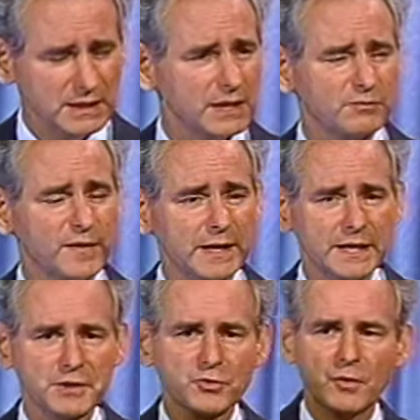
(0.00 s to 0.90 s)
And
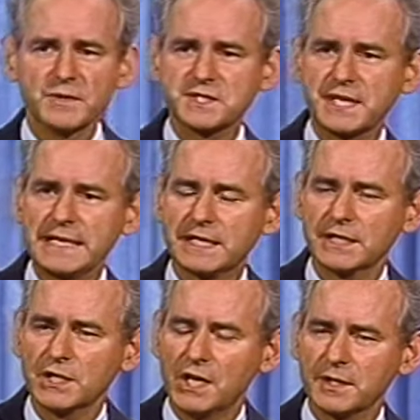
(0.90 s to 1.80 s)
finally, I drove a stake
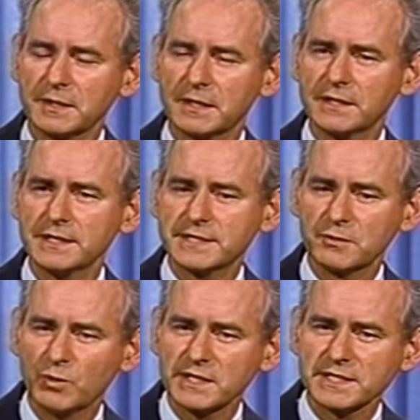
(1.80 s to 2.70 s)
in the garden. And they
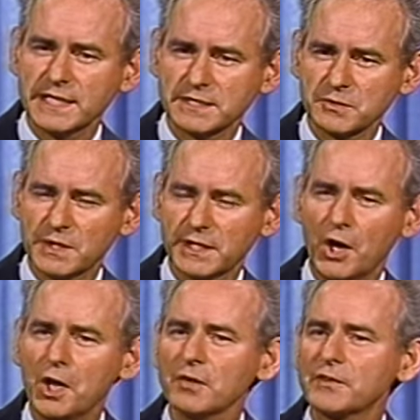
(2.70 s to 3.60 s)
said, what is that do? And
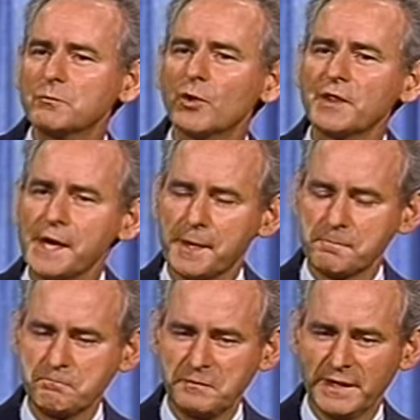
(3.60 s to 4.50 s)
all of them were there.
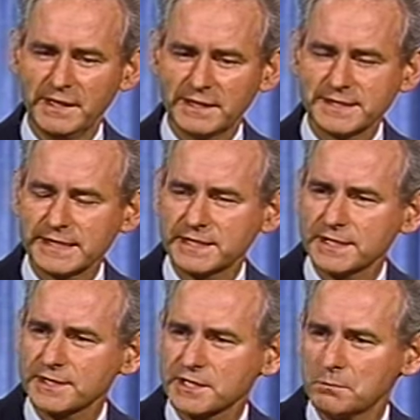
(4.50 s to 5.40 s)
And I said,
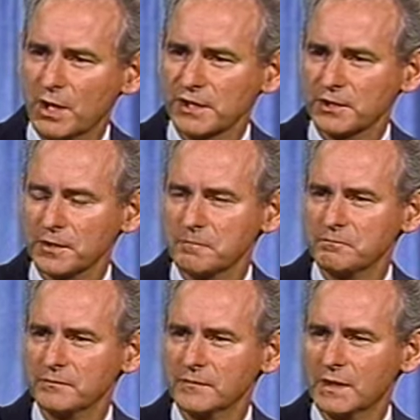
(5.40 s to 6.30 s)
this is a marker.
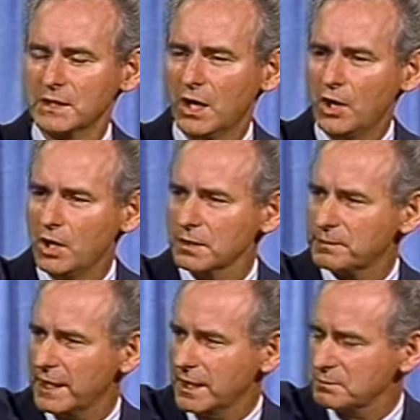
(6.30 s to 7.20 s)
All the
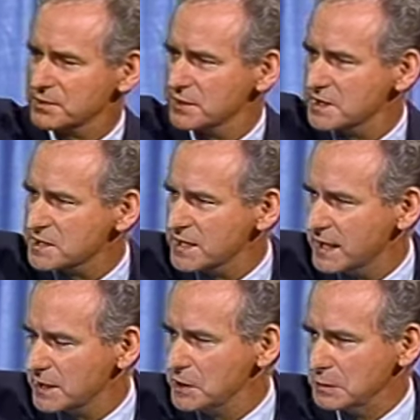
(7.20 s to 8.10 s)
pineapples on this
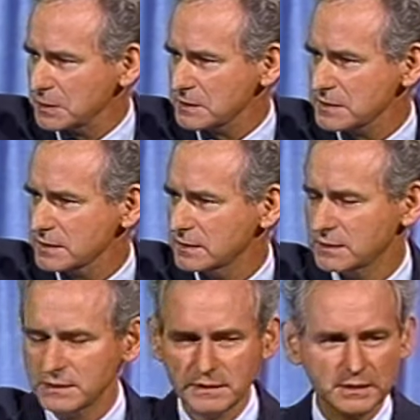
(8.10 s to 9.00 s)
side are yours.
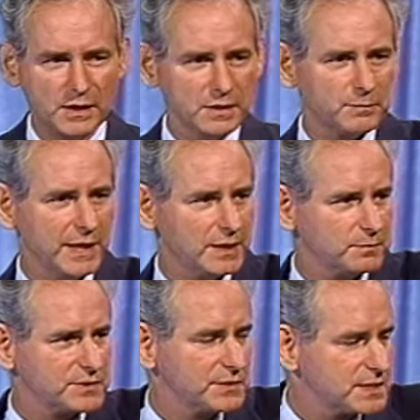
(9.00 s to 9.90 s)
All the
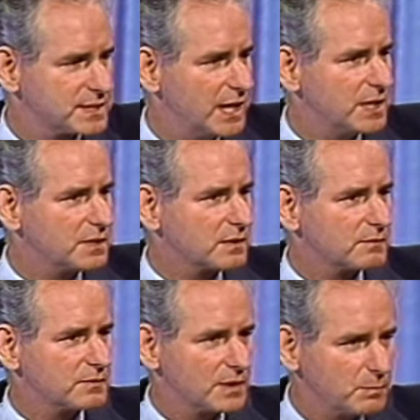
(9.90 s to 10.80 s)
pineapples on this side,
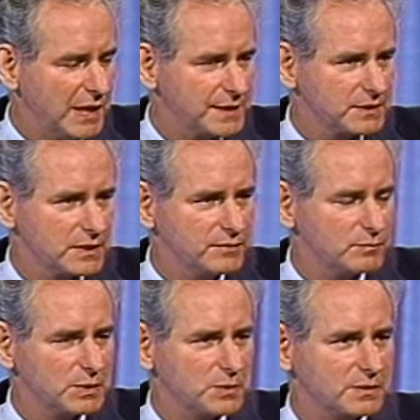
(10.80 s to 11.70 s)
they're mine. You leave
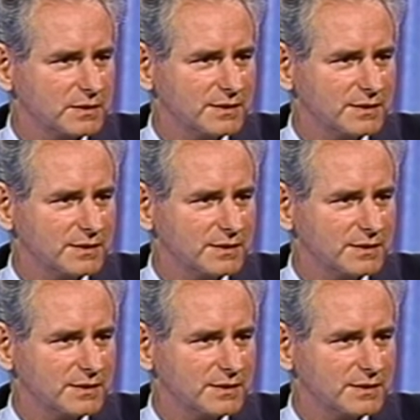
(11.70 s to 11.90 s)
them alone.